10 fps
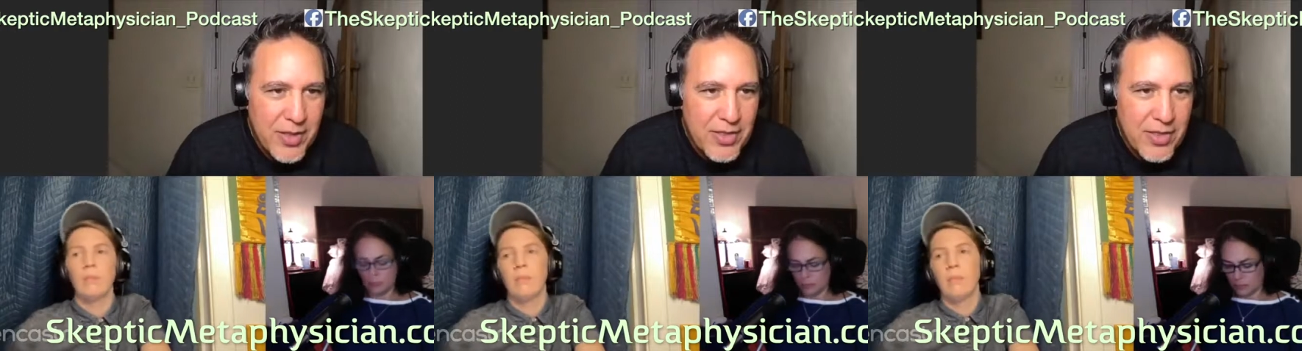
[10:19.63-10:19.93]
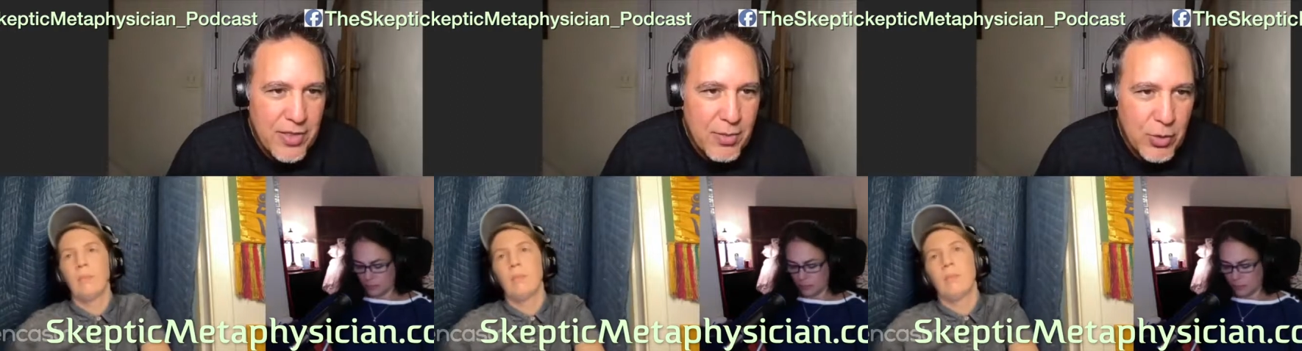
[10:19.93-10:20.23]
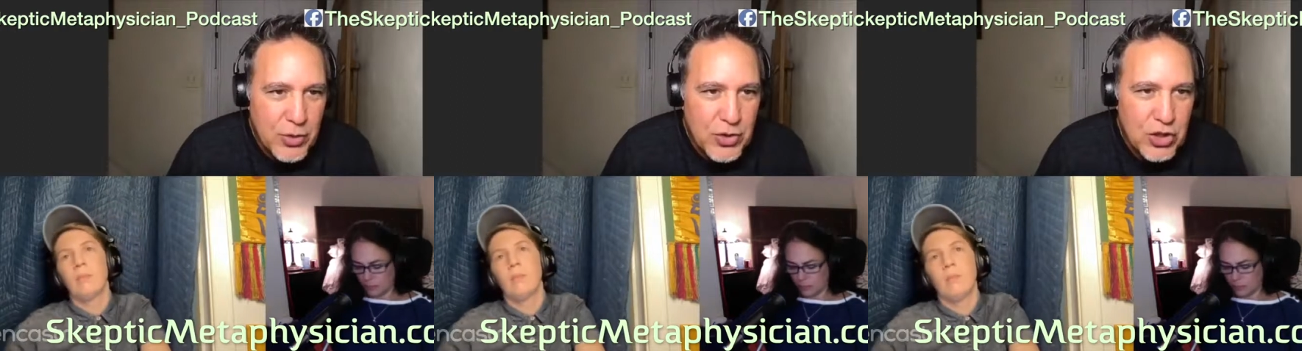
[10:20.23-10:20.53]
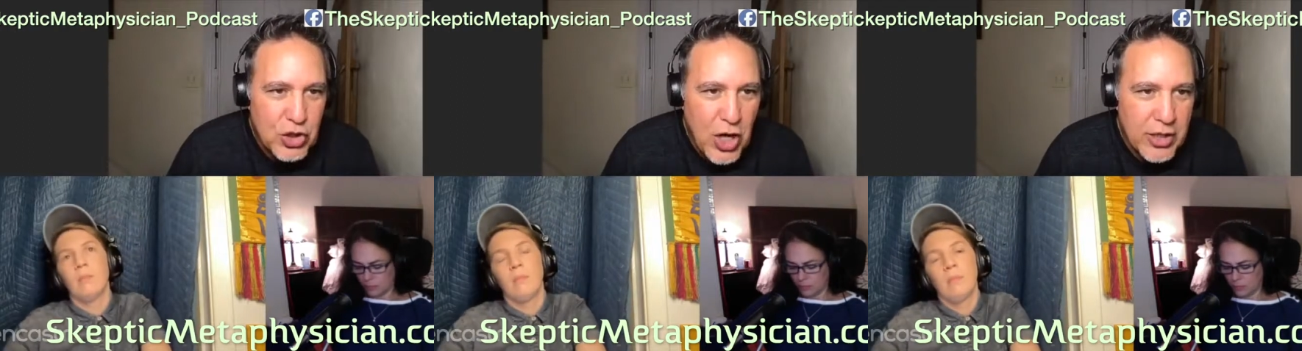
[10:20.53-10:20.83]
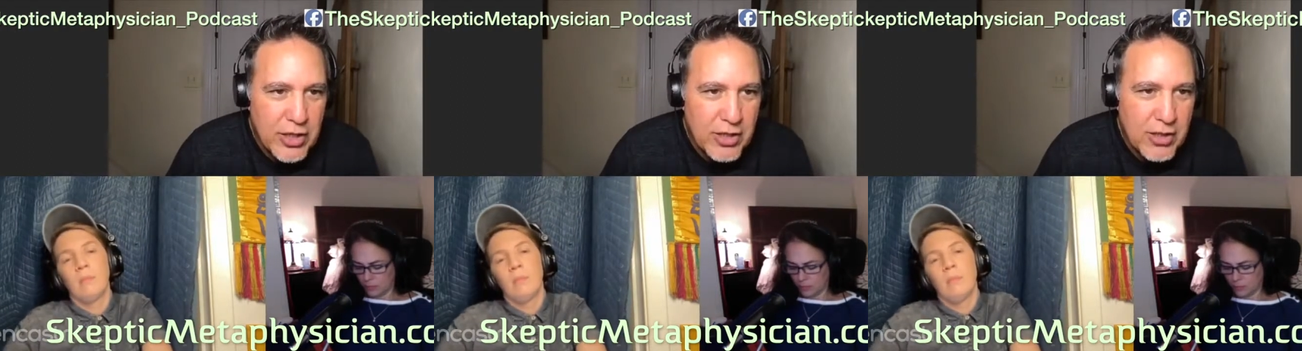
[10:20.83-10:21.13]
Speaker 1: been the most
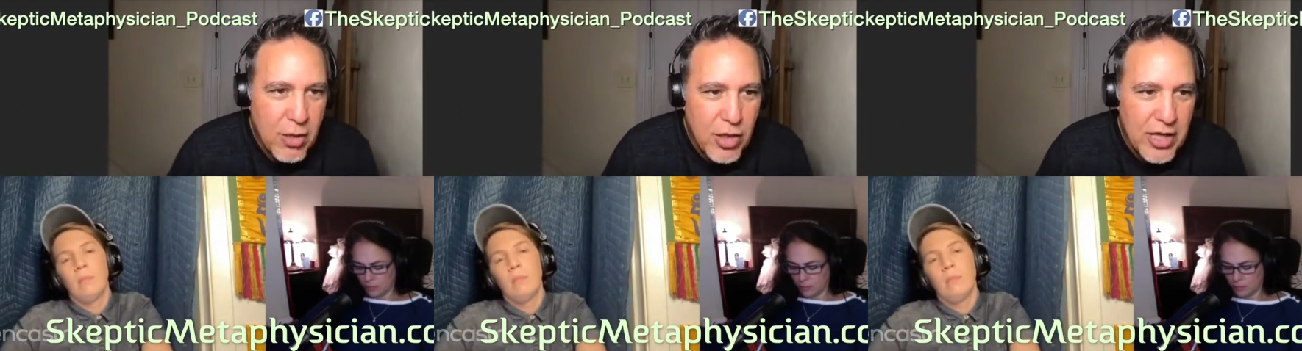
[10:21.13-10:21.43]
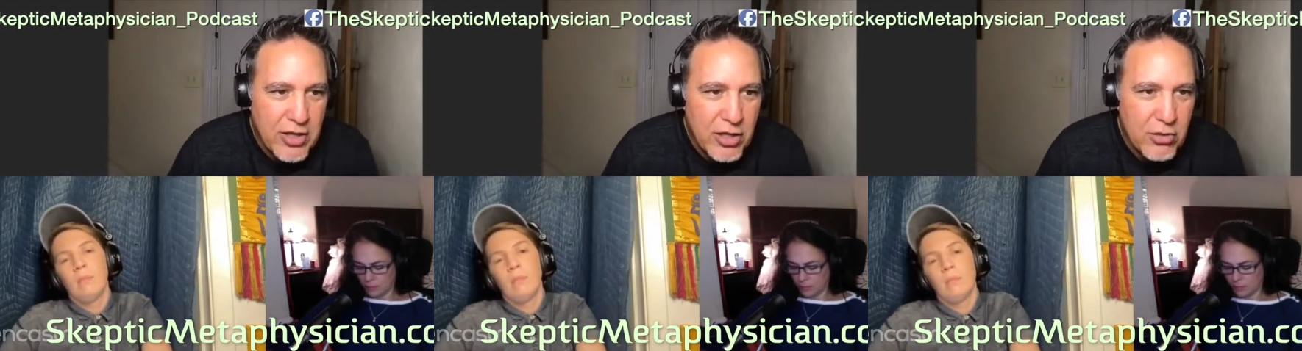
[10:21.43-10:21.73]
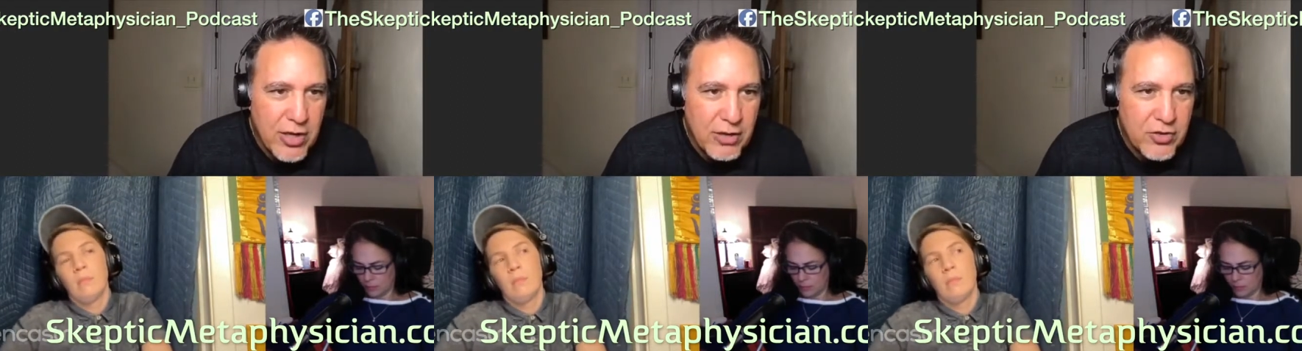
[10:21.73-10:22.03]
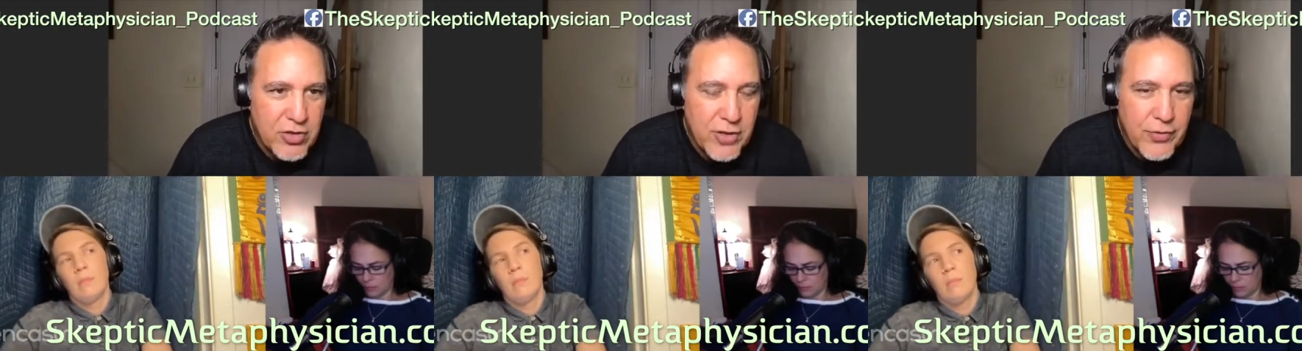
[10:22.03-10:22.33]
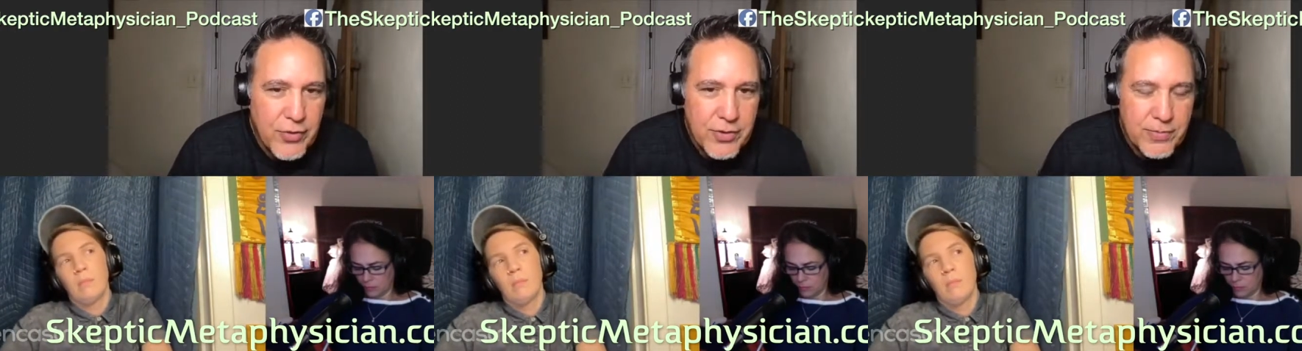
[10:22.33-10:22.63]
shocking thing that you have
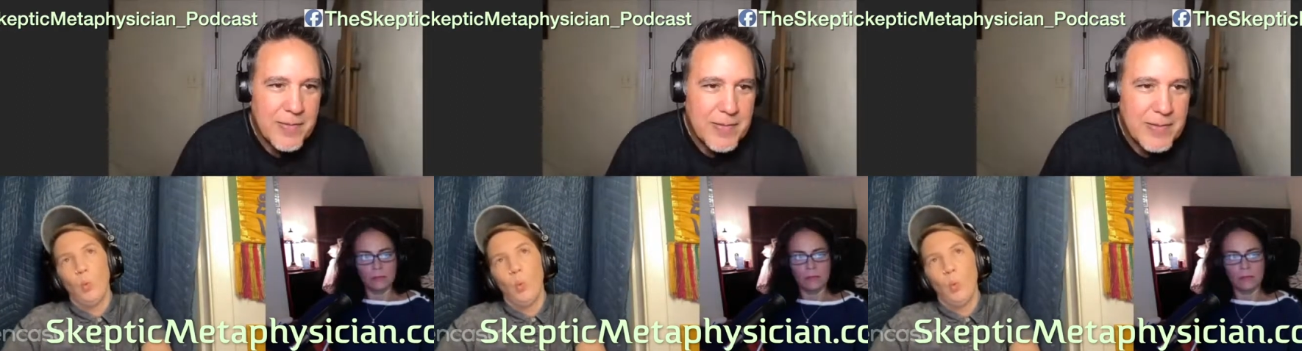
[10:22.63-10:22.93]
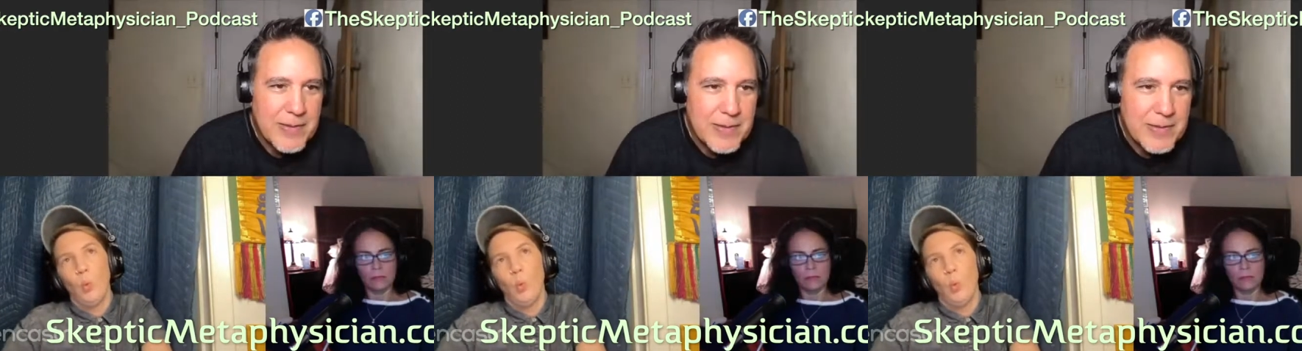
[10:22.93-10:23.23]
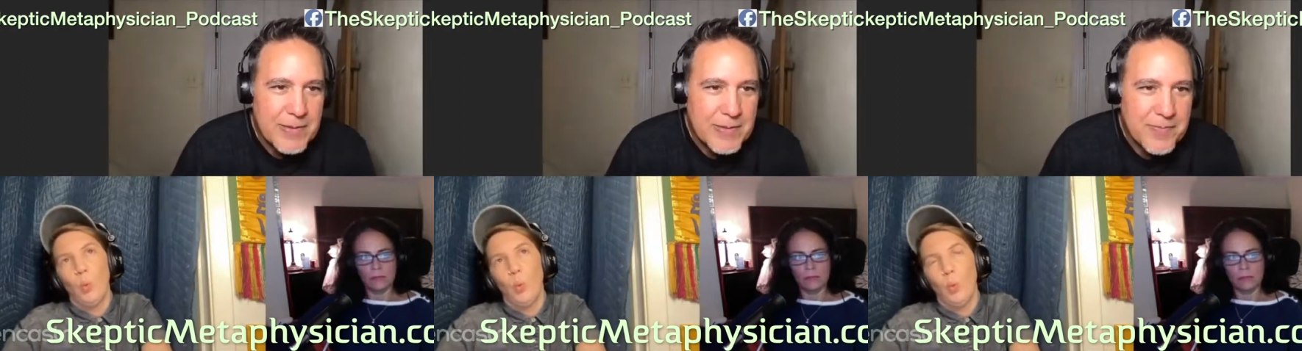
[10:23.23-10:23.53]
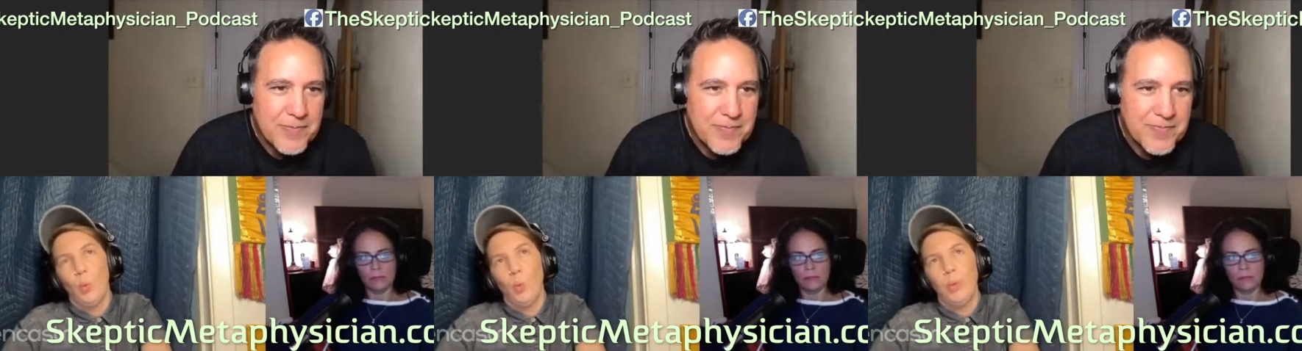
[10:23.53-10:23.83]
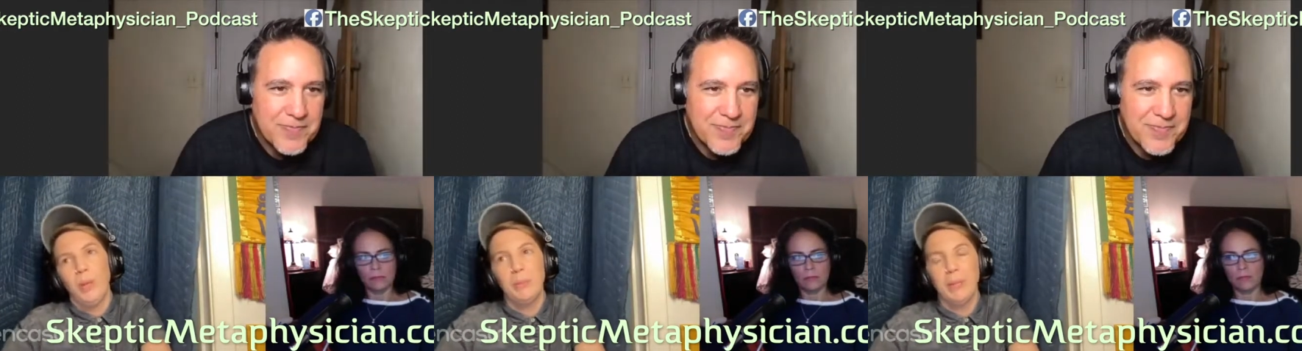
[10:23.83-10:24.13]
discovered?
Speaker 2: Ooh.
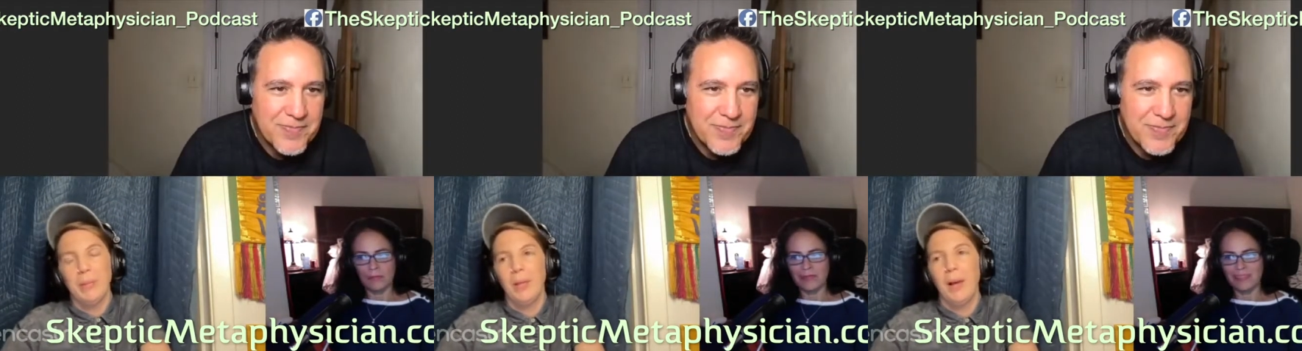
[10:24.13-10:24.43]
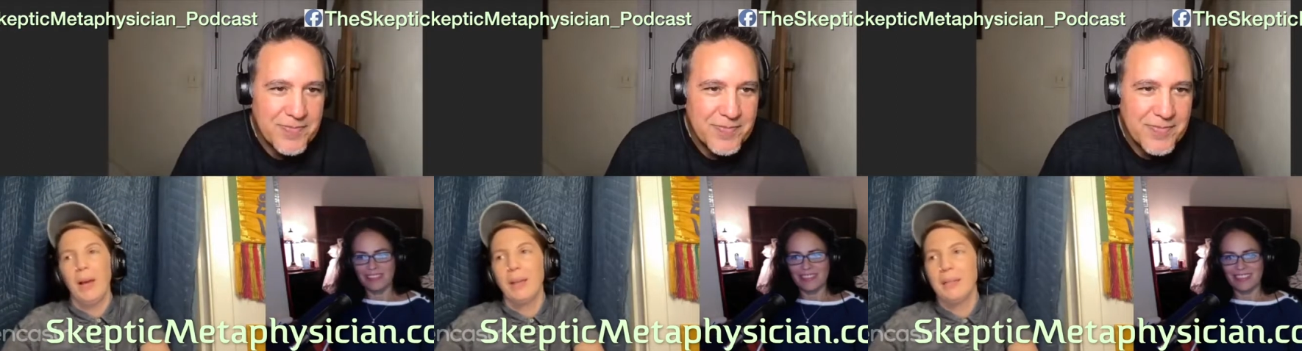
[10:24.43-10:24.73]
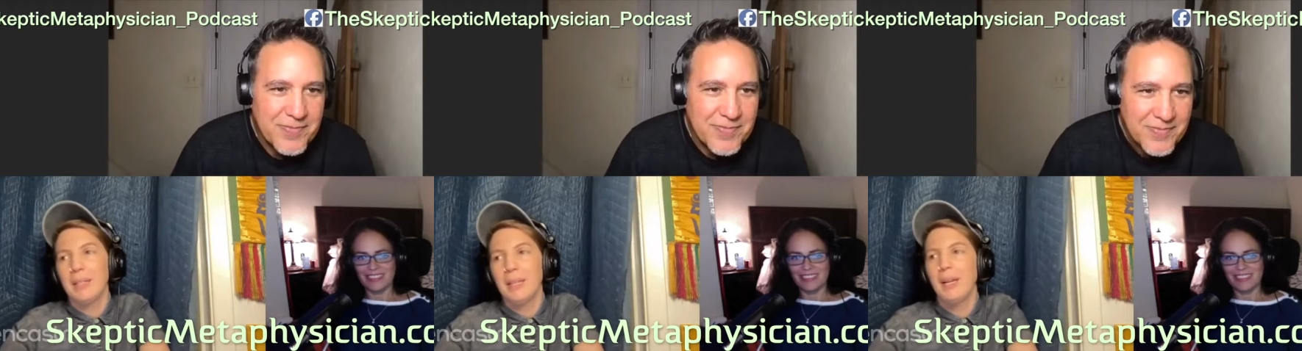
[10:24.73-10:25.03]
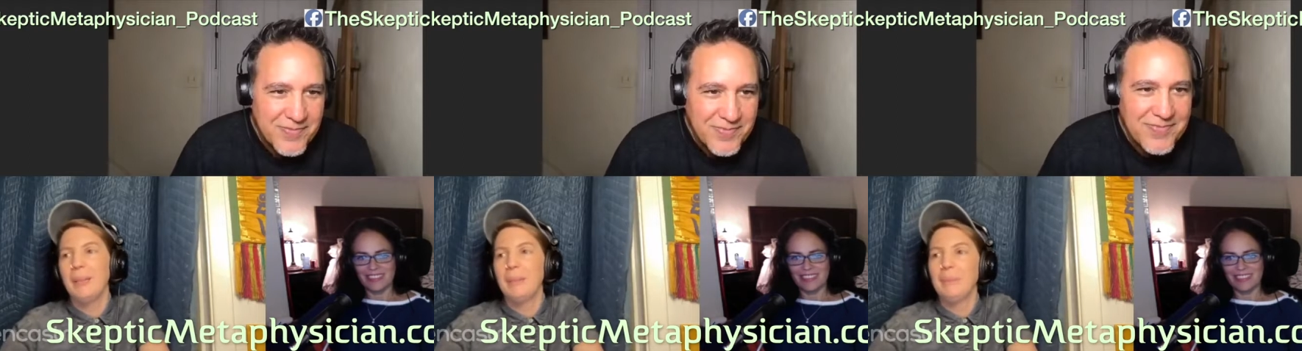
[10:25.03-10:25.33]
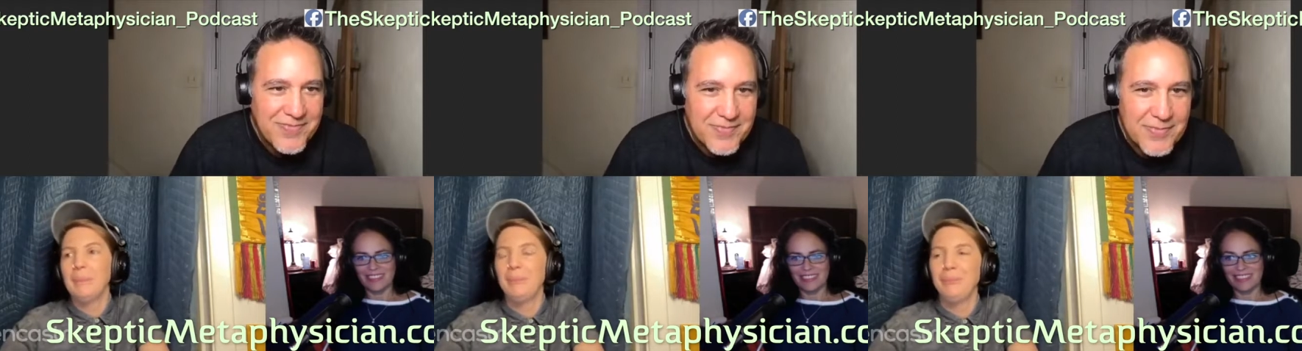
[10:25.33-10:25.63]
There's been a lot.
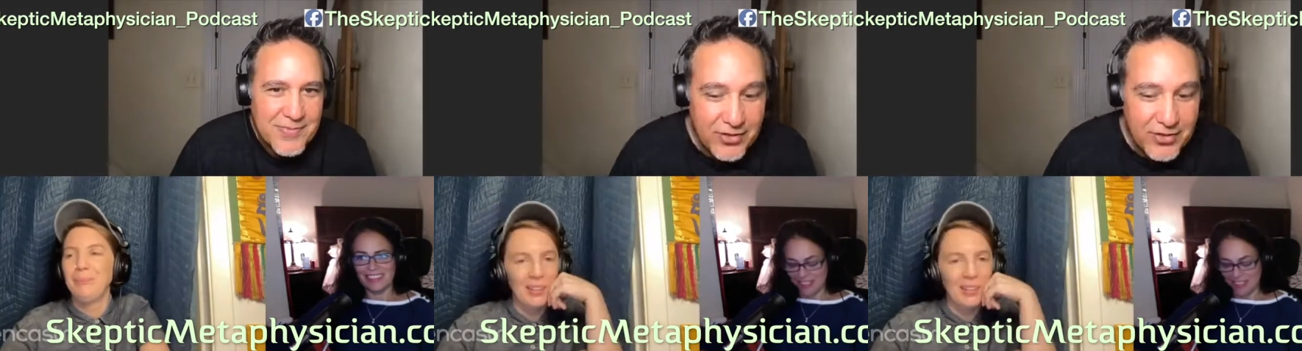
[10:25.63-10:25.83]
Um,